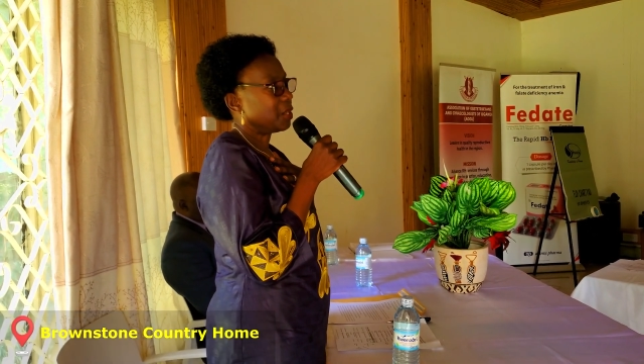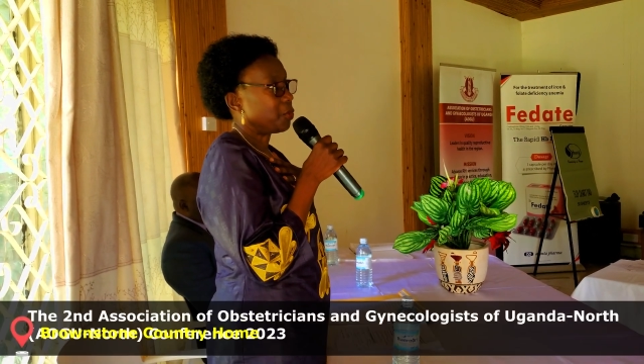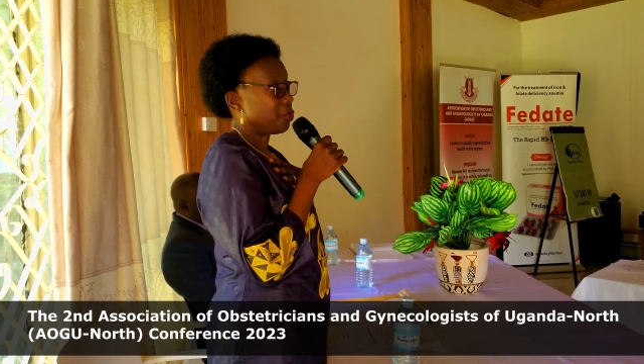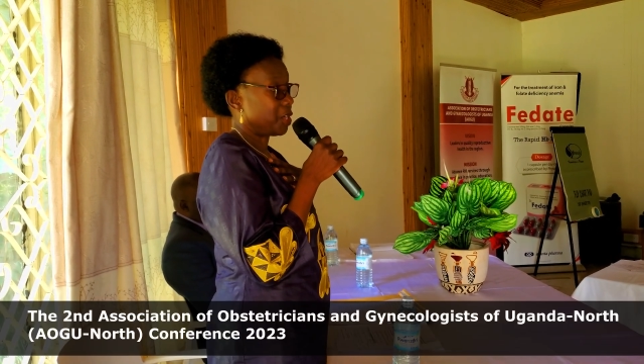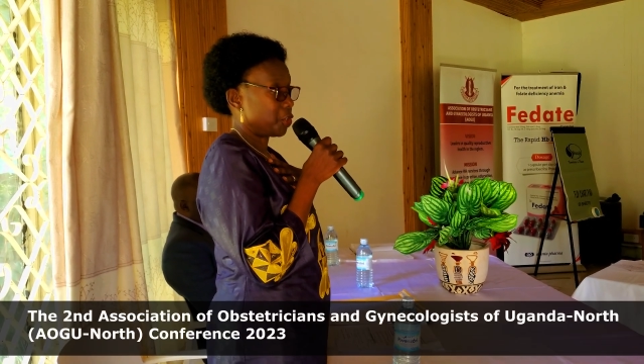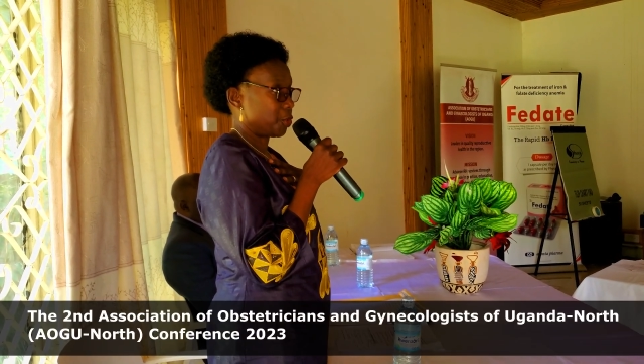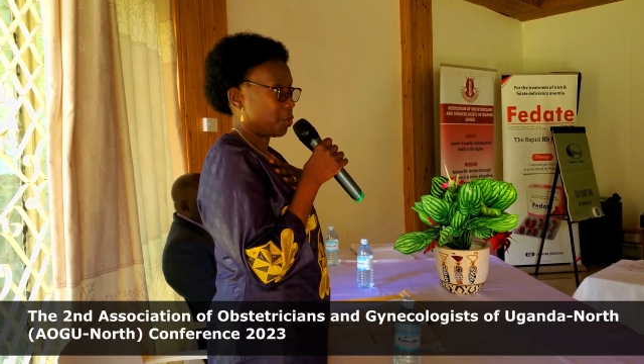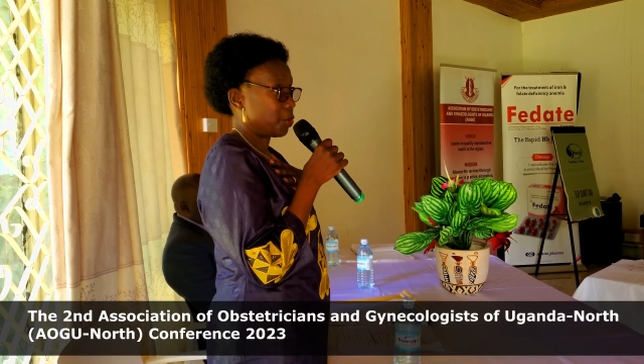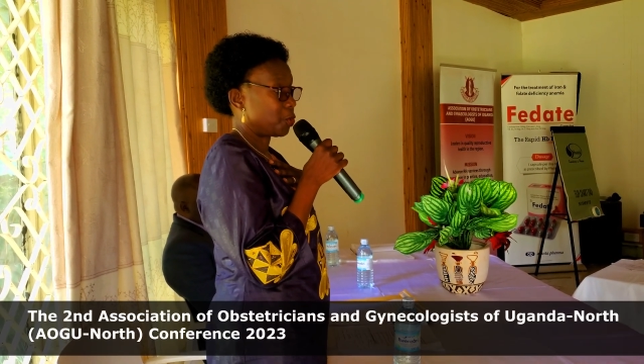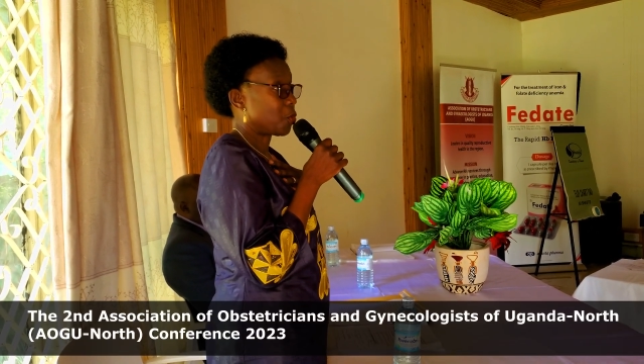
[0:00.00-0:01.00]
ratio
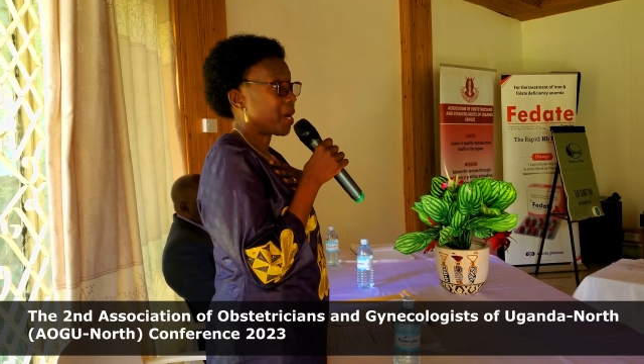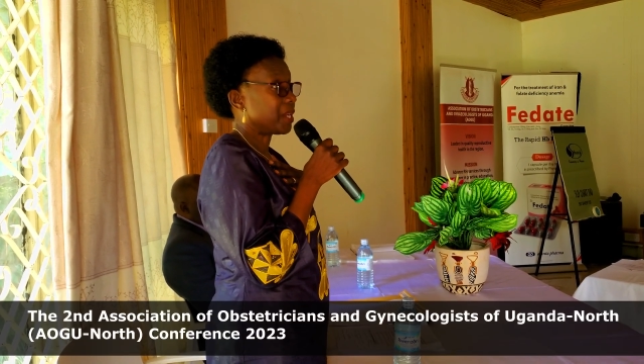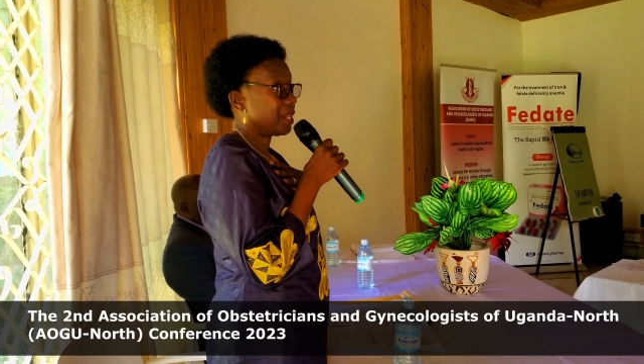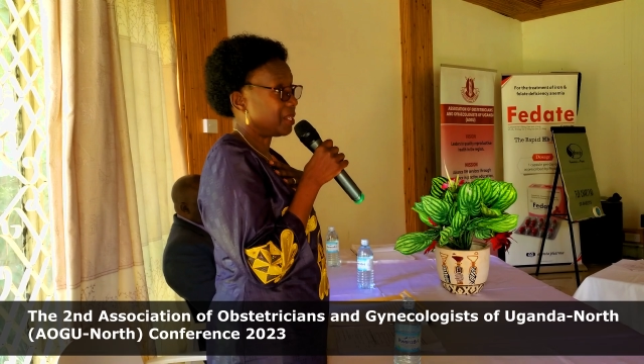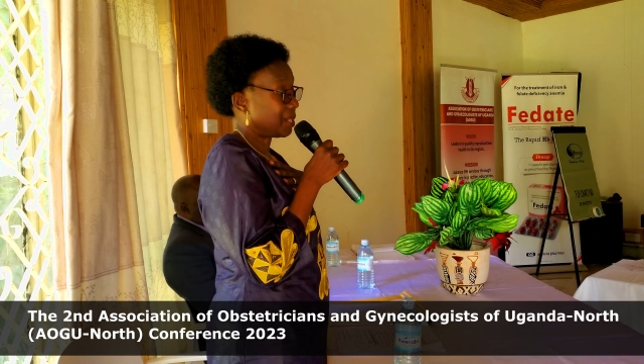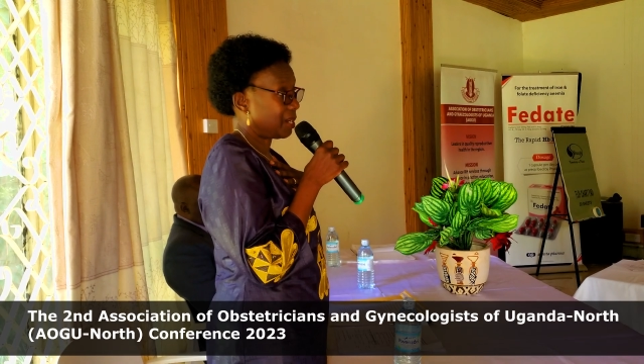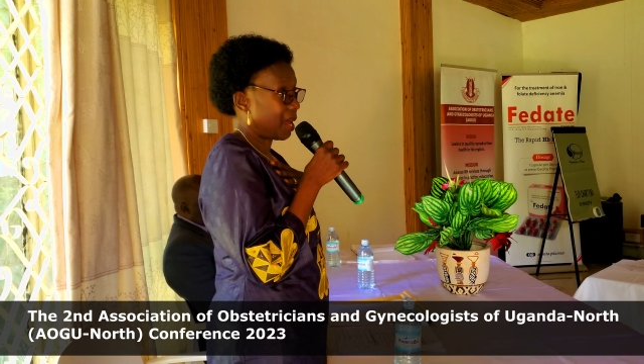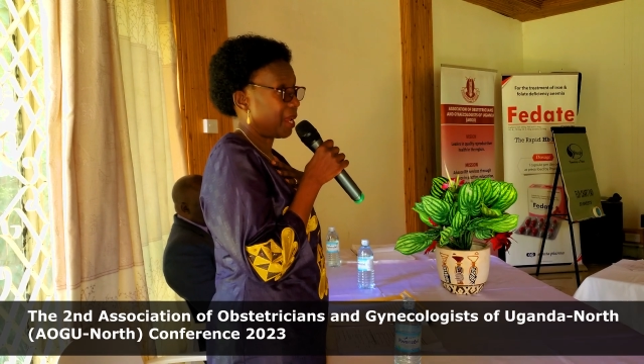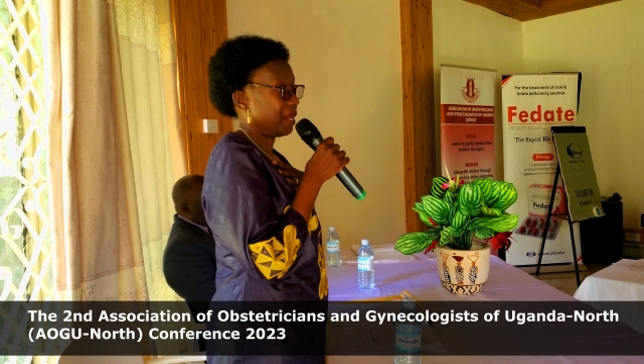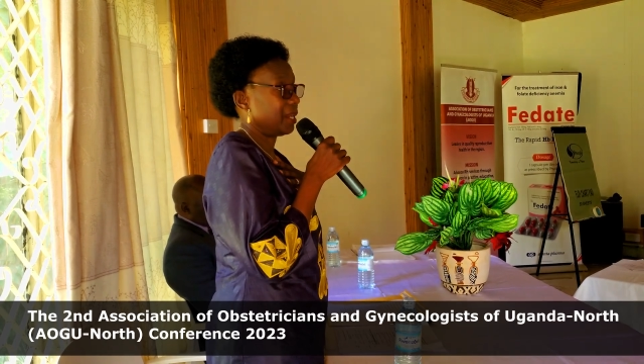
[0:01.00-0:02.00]
to
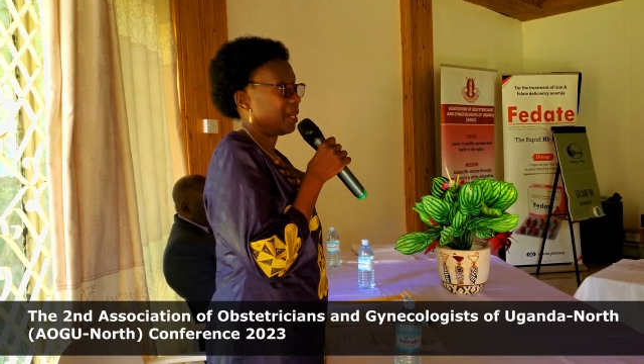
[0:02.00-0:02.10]
189